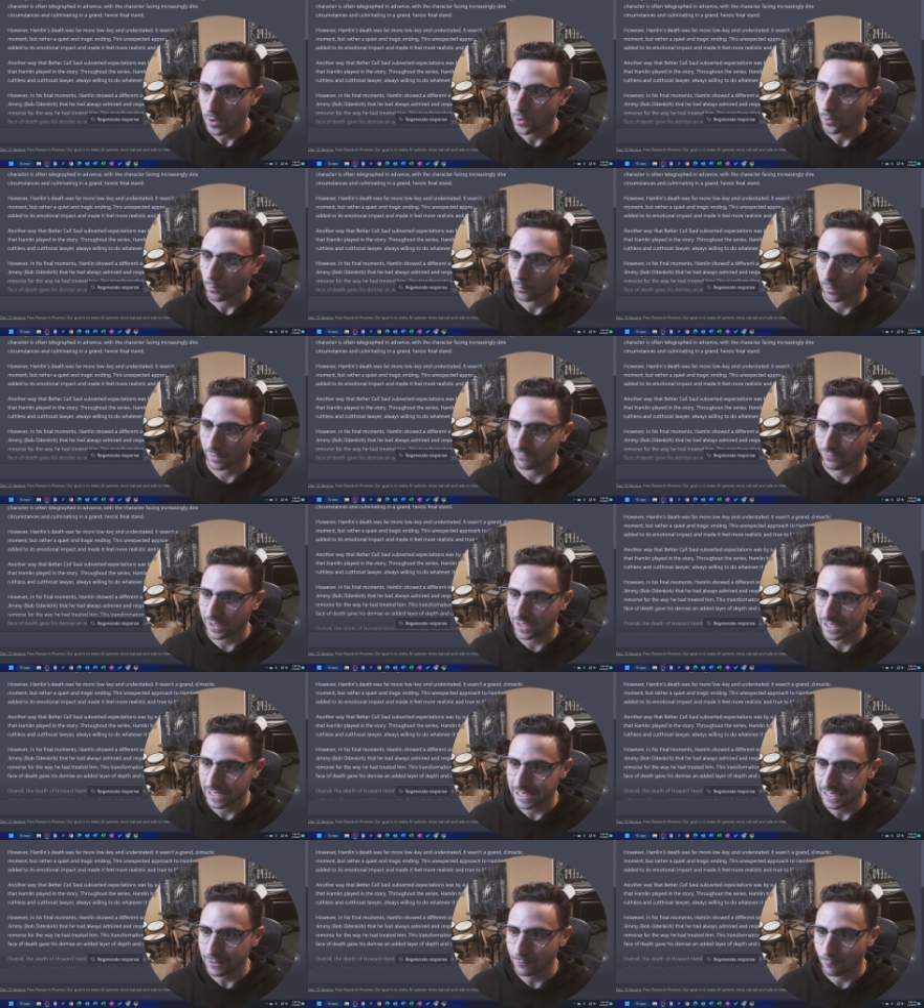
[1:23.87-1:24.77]
One of the
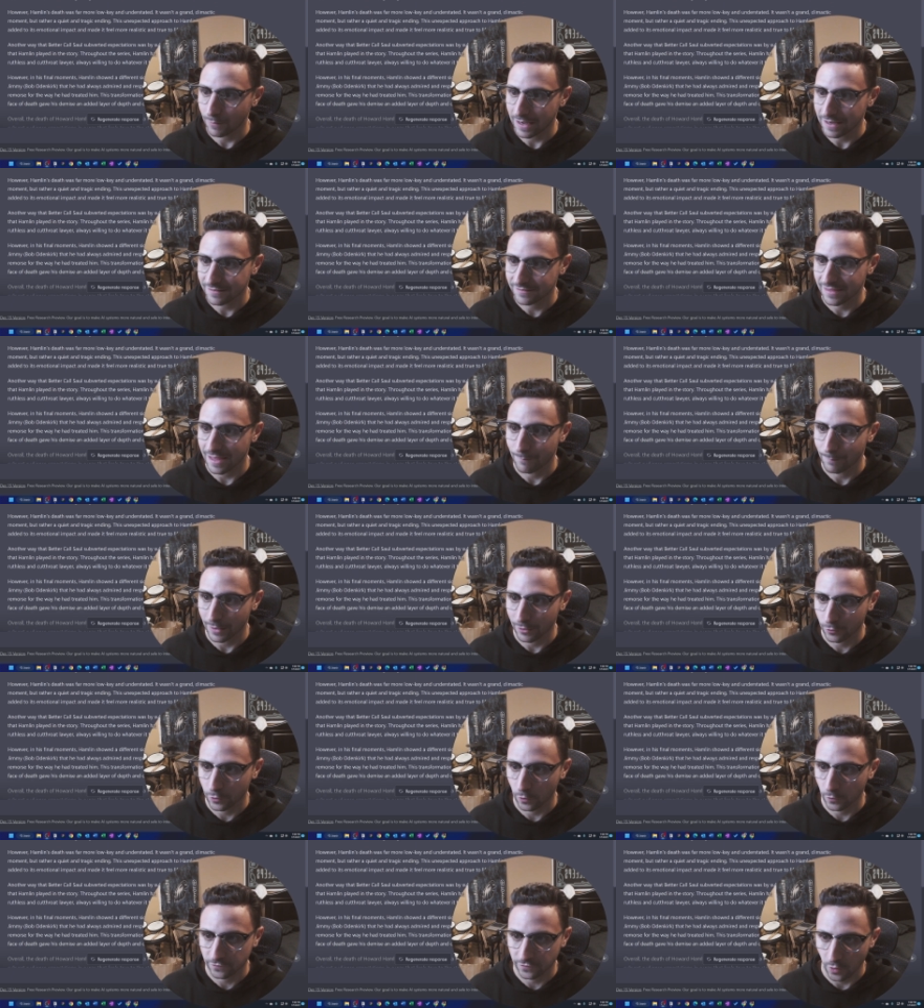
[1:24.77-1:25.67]
key ways that Better
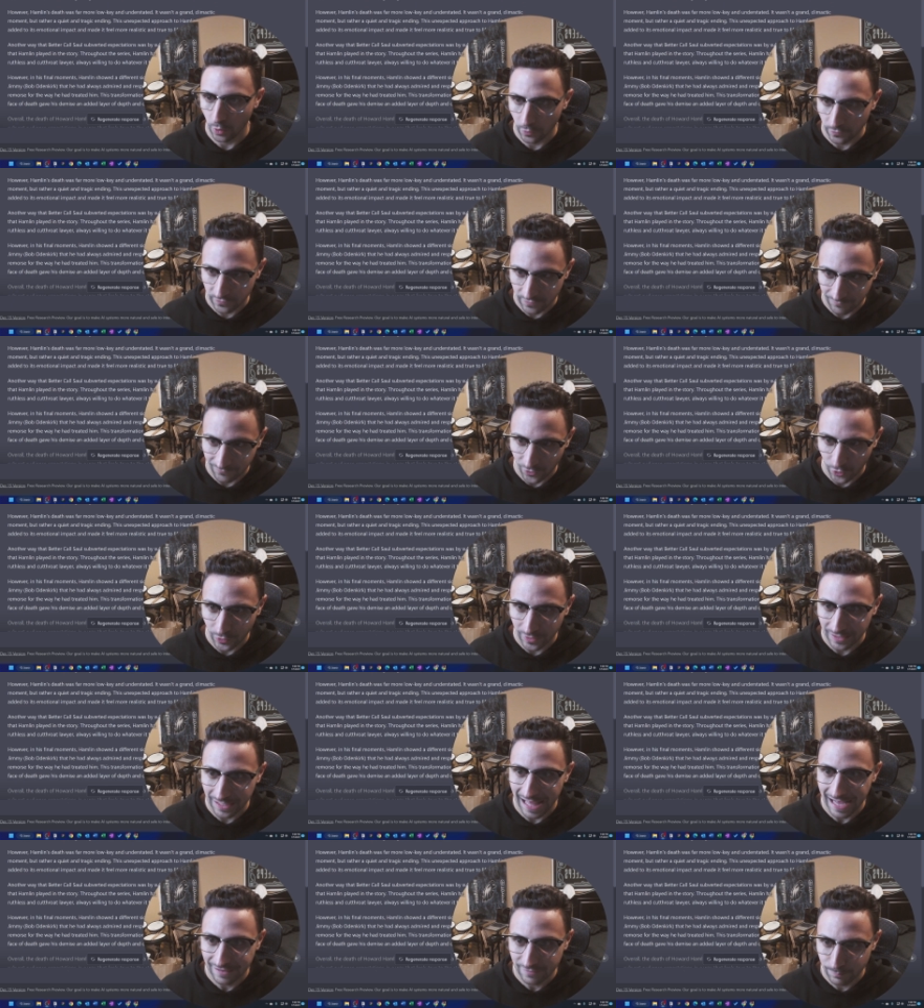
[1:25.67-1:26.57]
Call Saul subverted
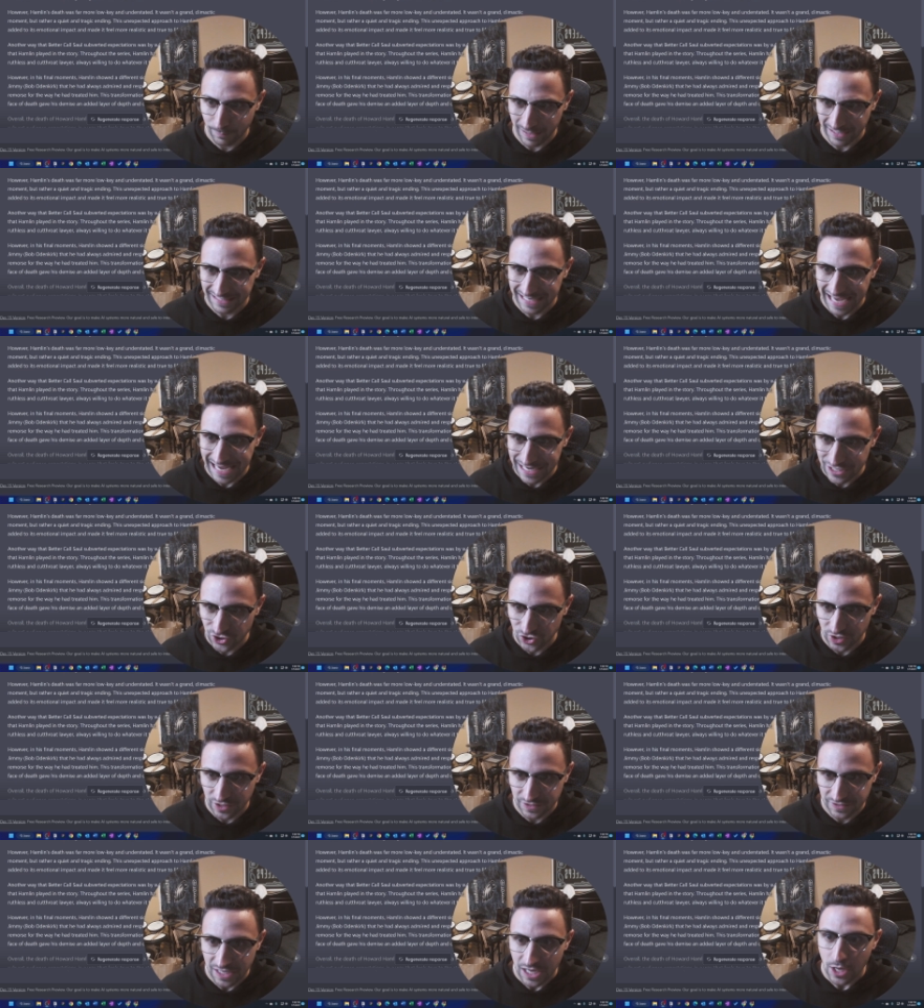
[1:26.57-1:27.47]

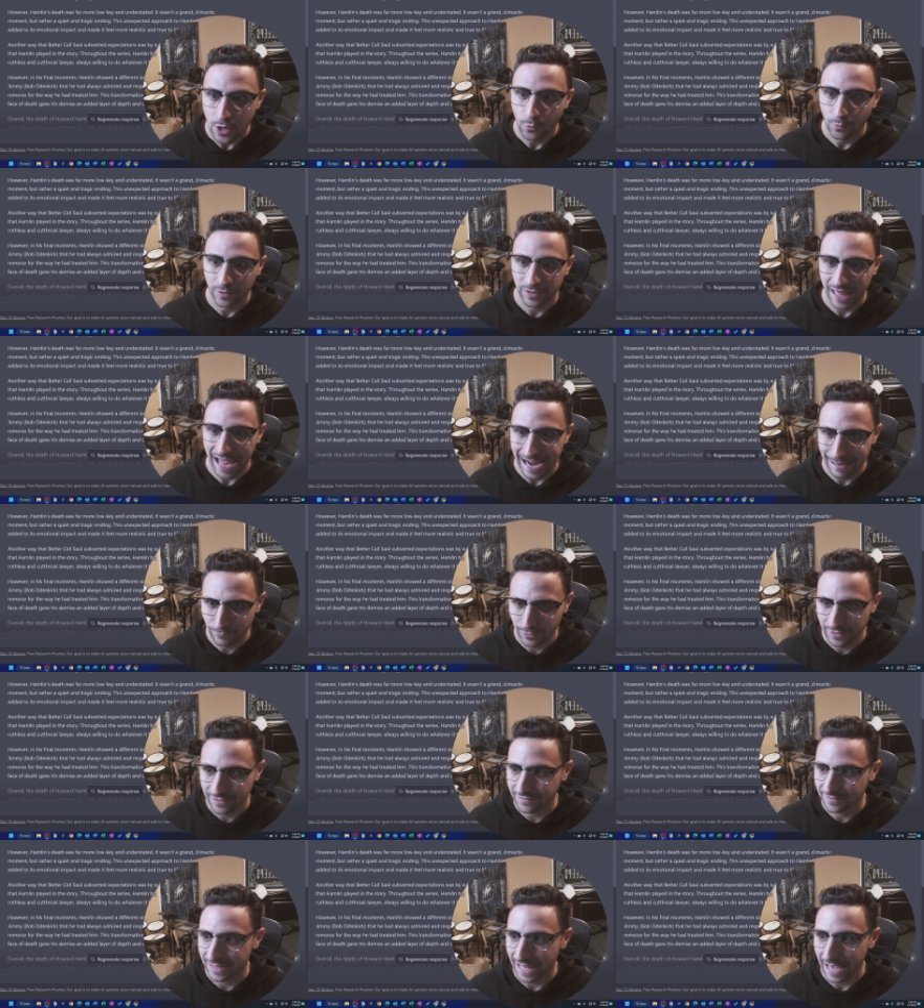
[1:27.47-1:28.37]
expectations with
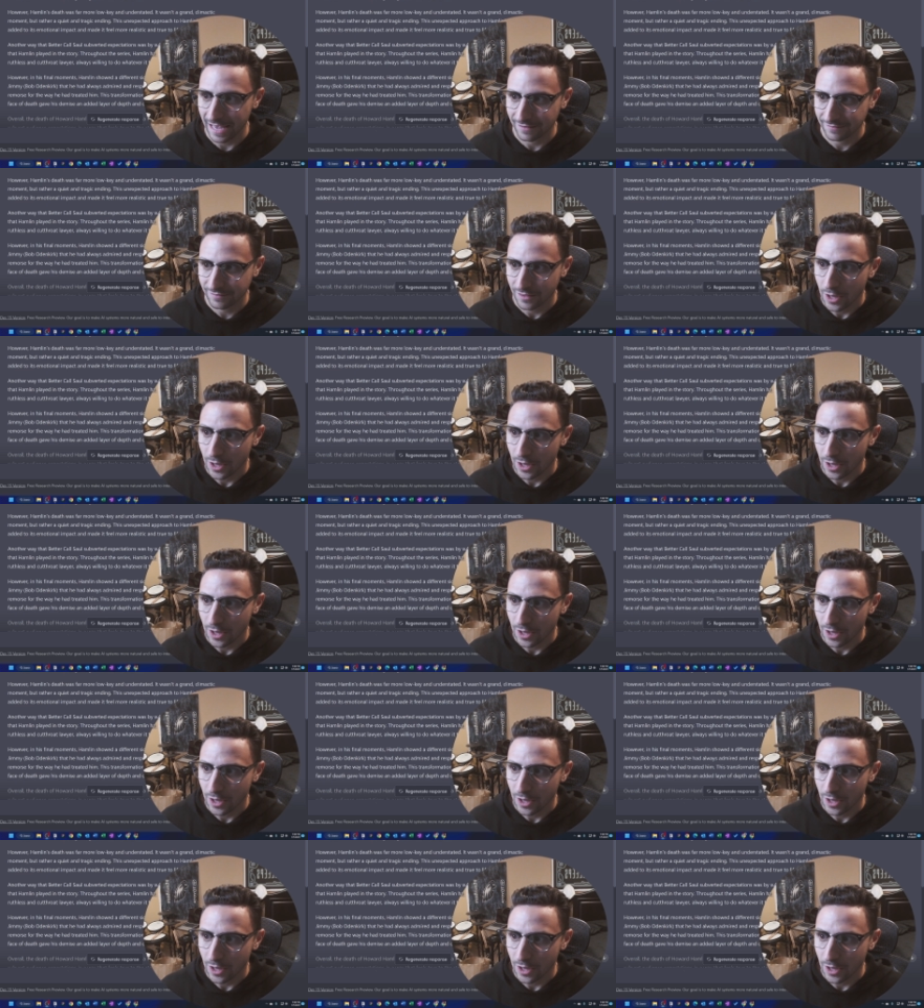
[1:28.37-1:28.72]
Hamlin's death